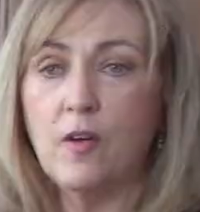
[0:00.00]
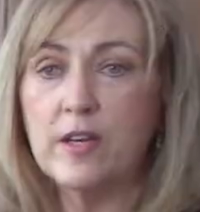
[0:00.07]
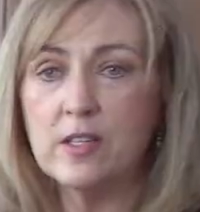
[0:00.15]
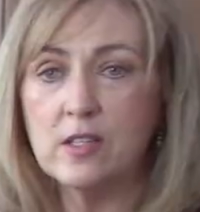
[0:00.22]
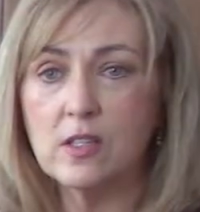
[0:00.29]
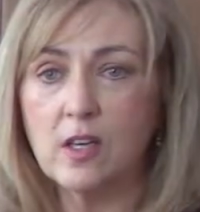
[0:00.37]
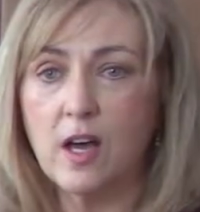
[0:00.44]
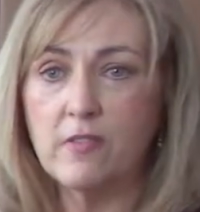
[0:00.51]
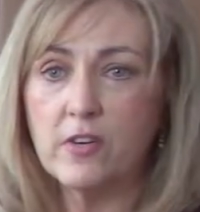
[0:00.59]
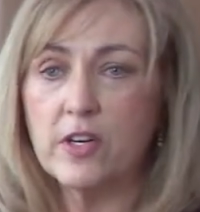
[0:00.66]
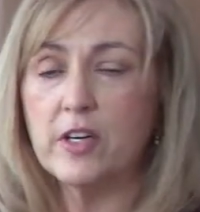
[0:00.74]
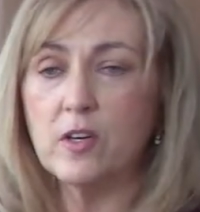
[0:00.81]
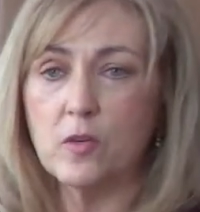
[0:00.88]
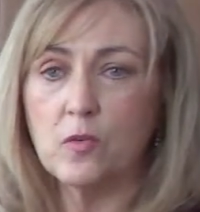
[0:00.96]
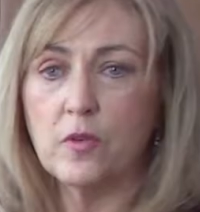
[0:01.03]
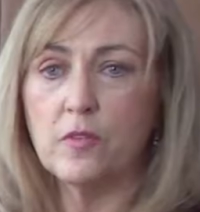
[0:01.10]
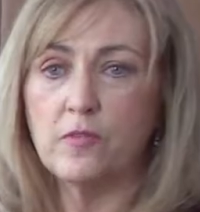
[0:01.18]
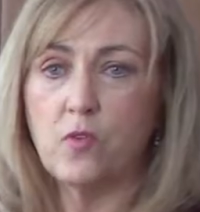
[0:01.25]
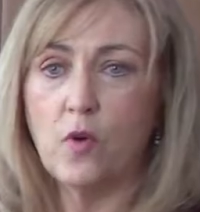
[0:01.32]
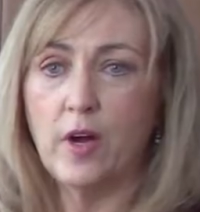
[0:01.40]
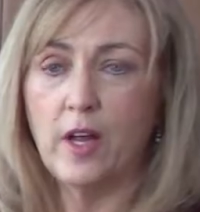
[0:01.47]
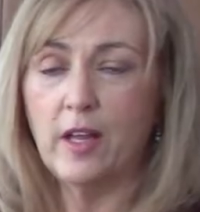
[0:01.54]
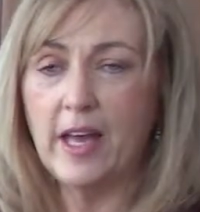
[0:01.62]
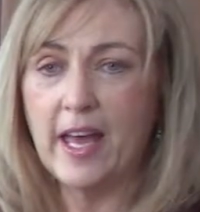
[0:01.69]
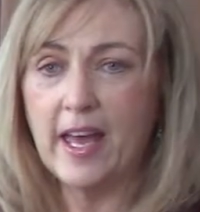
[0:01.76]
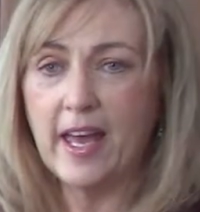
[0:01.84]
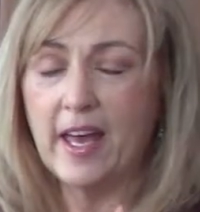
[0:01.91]
is to cover it with
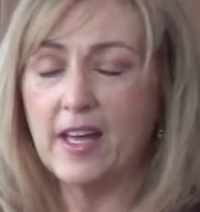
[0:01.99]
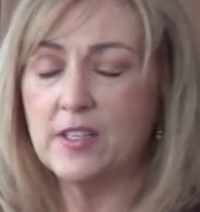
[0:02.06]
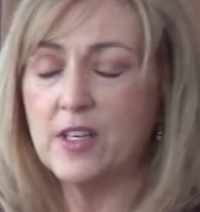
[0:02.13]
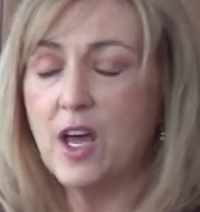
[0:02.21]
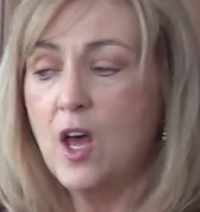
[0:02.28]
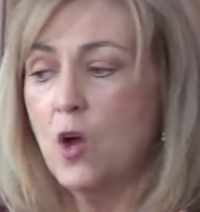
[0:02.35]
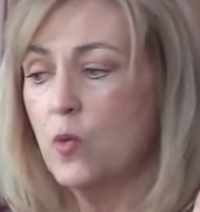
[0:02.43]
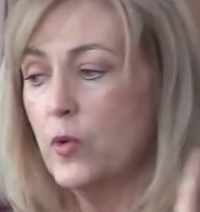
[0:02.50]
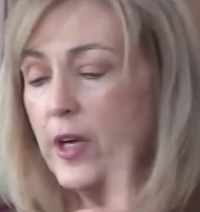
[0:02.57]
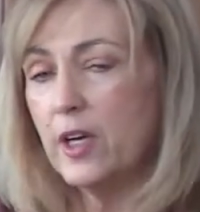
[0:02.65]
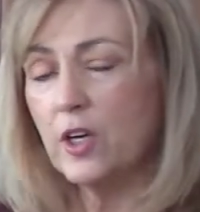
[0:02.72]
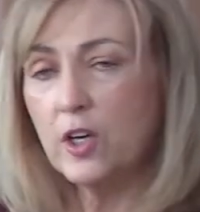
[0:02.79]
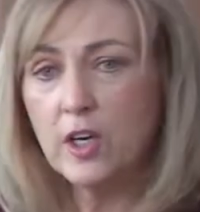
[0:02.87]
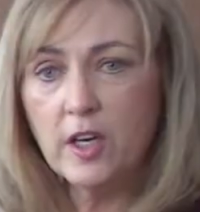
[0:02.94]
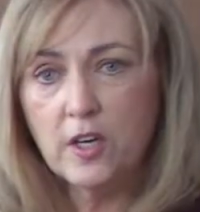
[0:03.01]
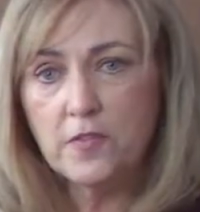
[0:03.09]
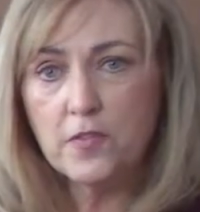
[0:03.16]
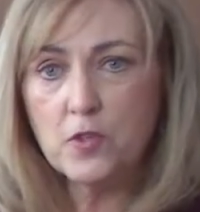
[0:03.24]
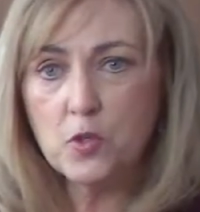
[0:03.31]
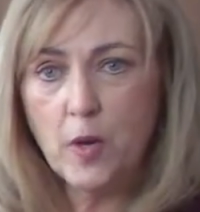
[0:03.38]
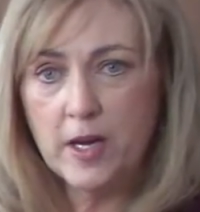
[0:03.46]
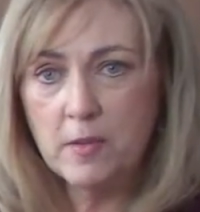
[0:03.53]
foil, and we're going to cook it for 20